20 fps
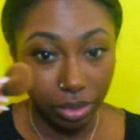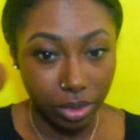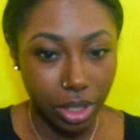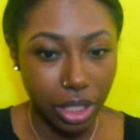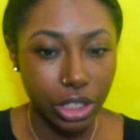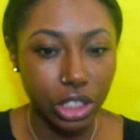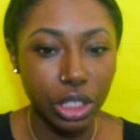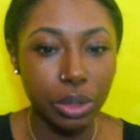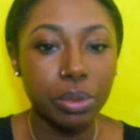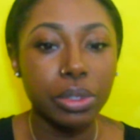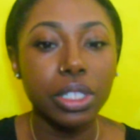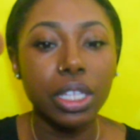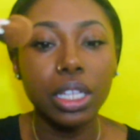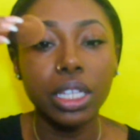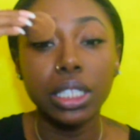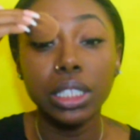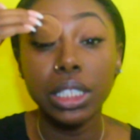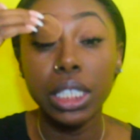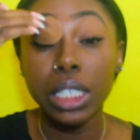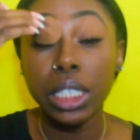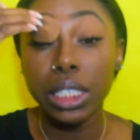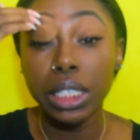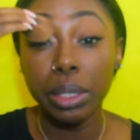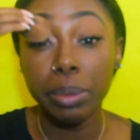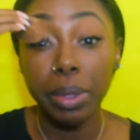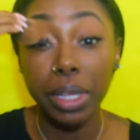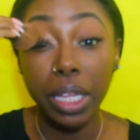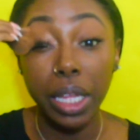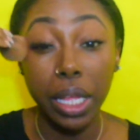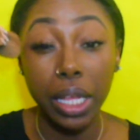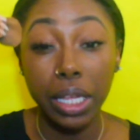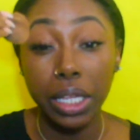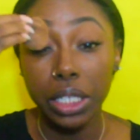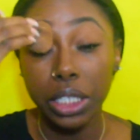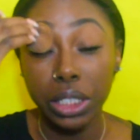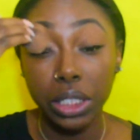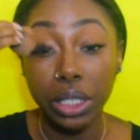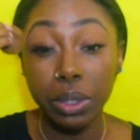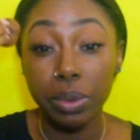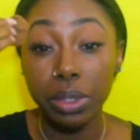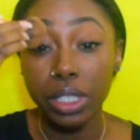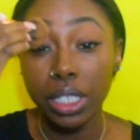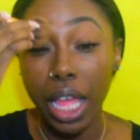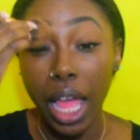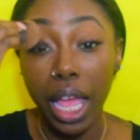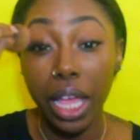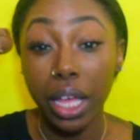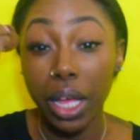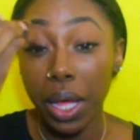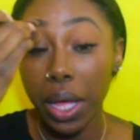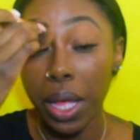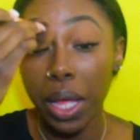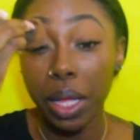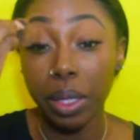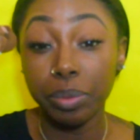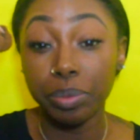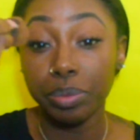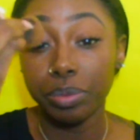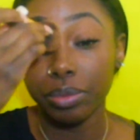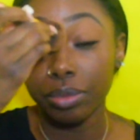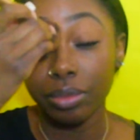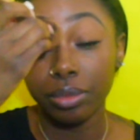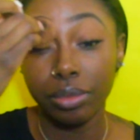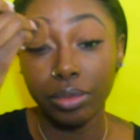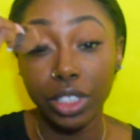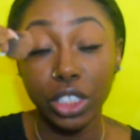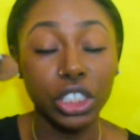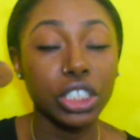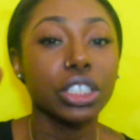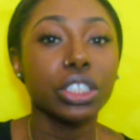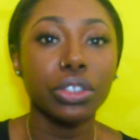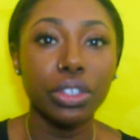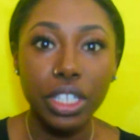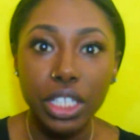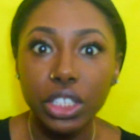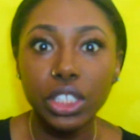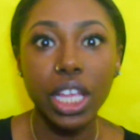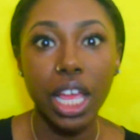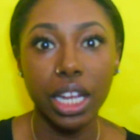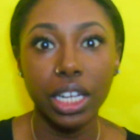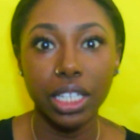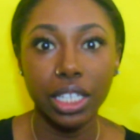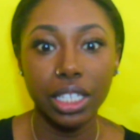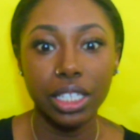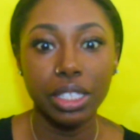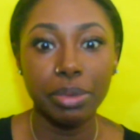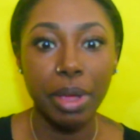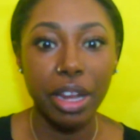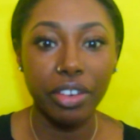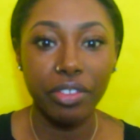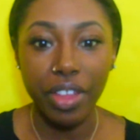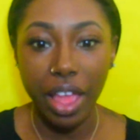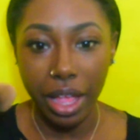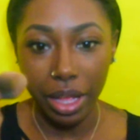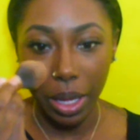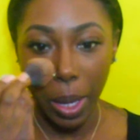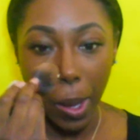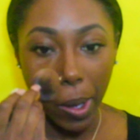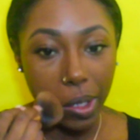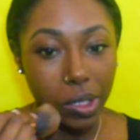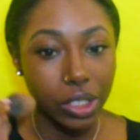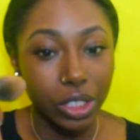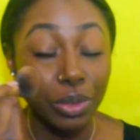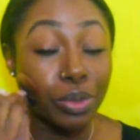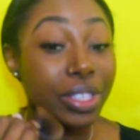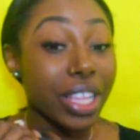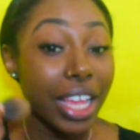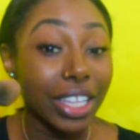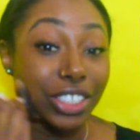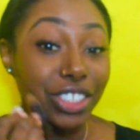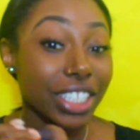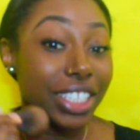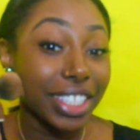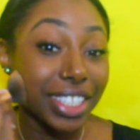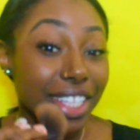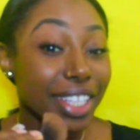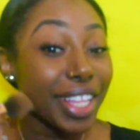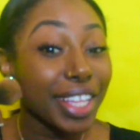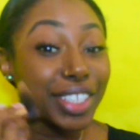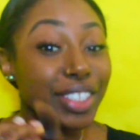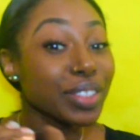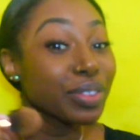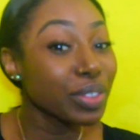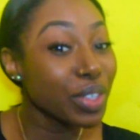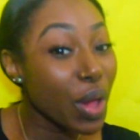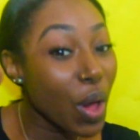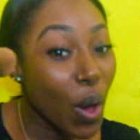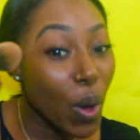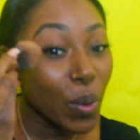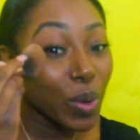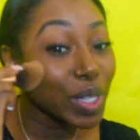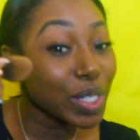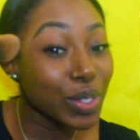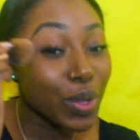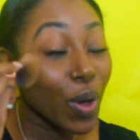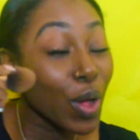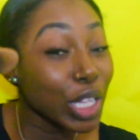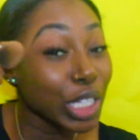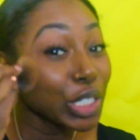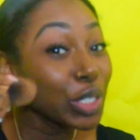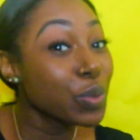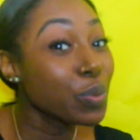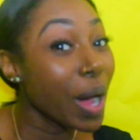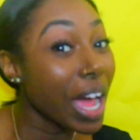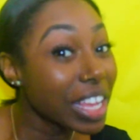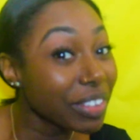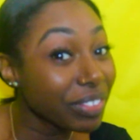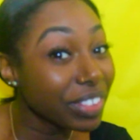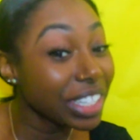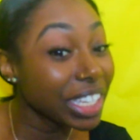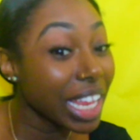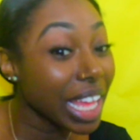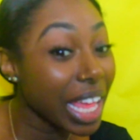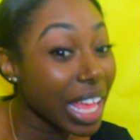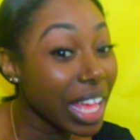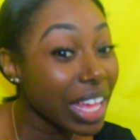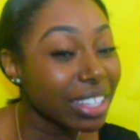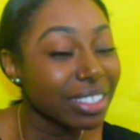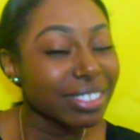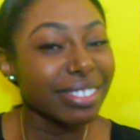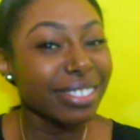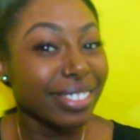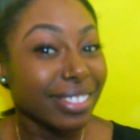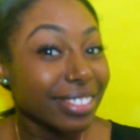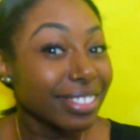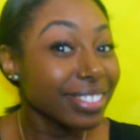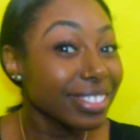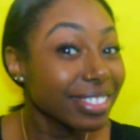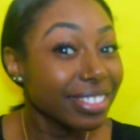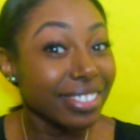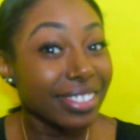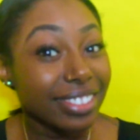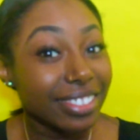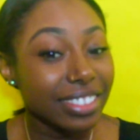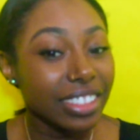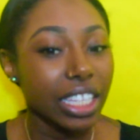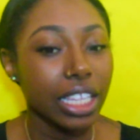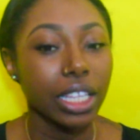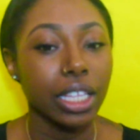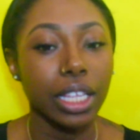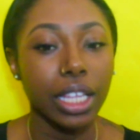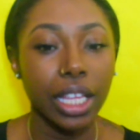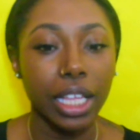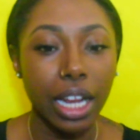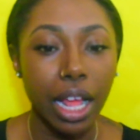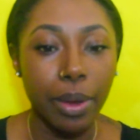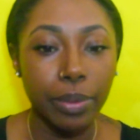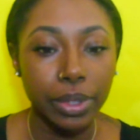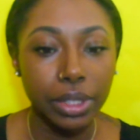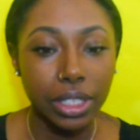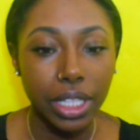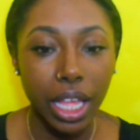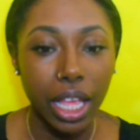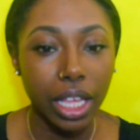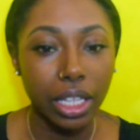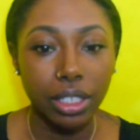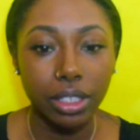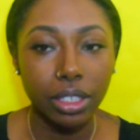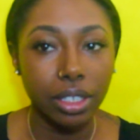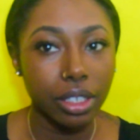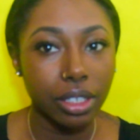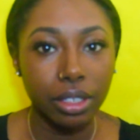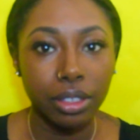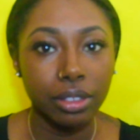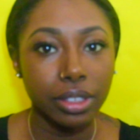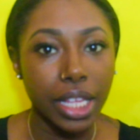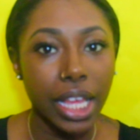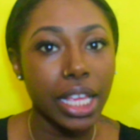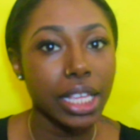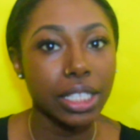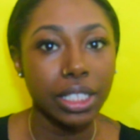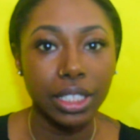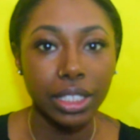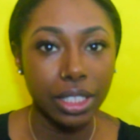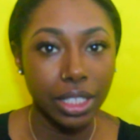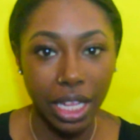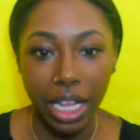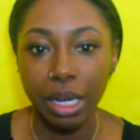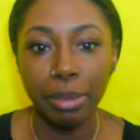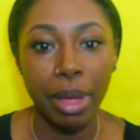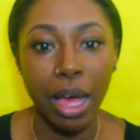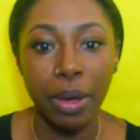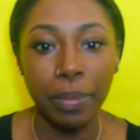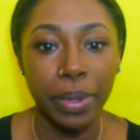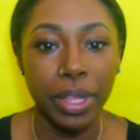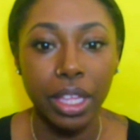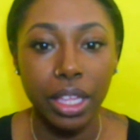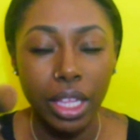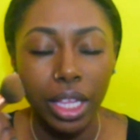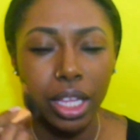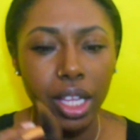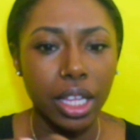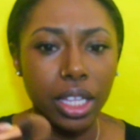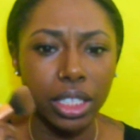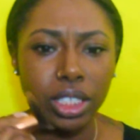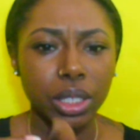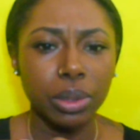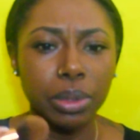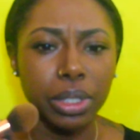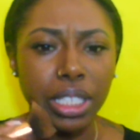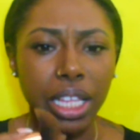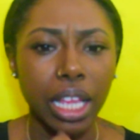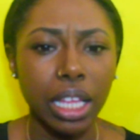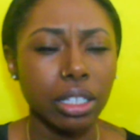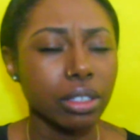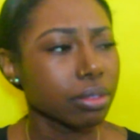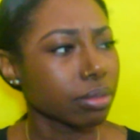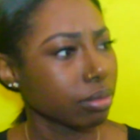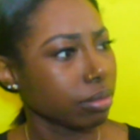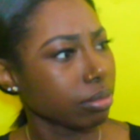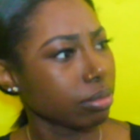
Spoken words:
because she was gonna send it to me. She was like, she screenshotted it, as a matter of fact. She was like, just to let you know, he's calling you wifey now. And I was like, girl, that is not about me. And she was like,